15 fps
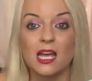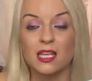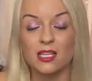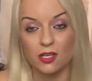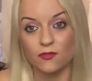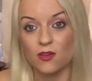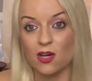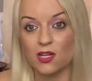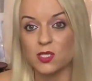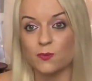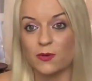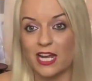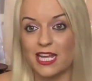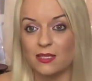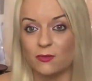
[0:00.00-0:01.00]
you've got to
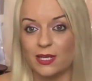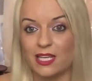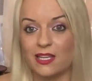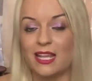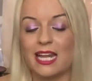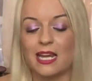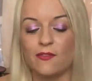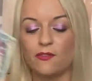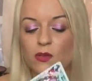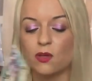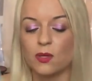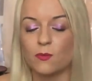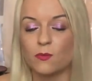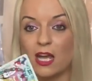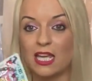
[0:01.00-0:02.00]
break the wheel and if you
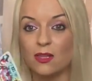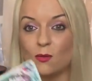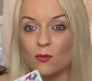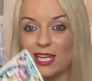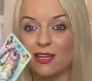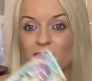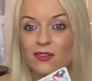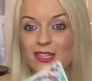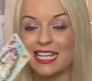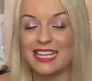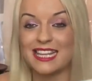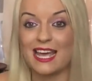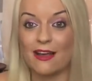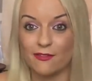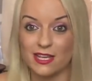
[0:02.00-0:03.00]
can break the wheel
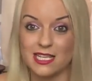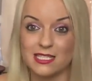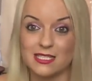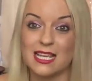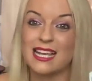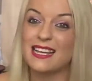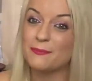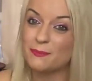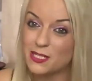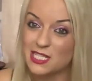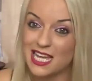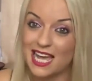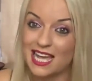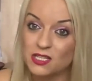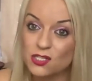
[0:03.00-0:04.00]
then there is
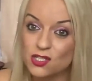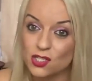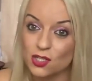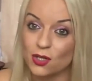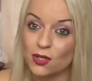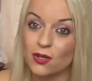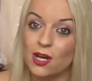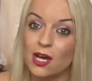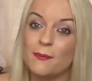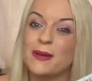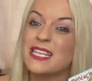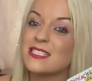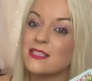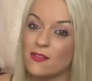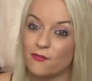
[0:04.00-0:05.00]
potential
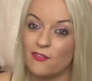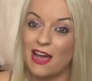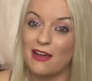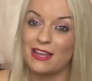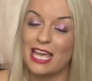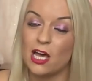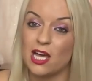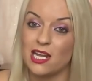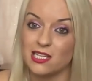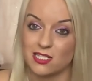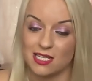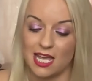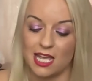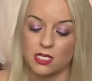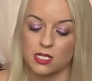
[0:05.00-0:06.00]
but it's at the very early
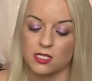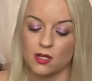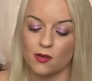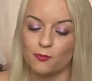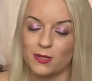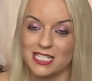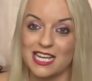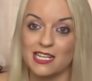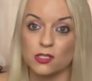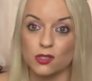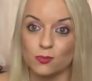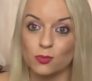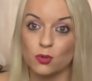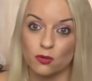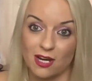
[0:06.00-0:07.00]
stages of potential
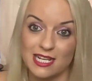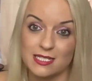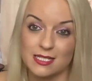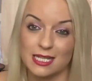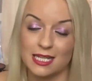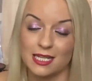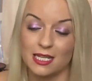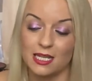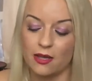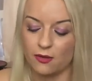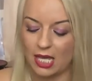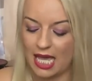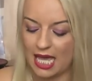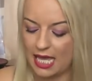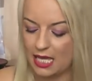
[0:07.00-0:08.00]
progressing
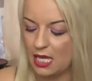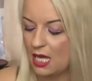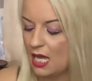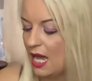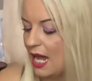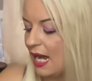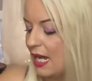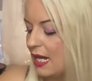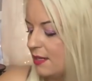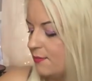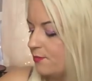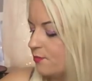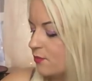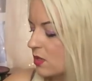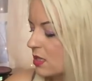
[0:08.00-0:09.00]
okay
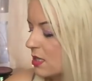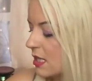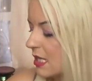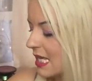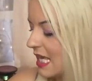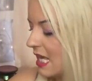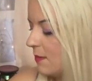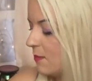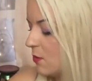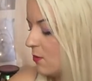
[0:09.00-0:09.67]
um keep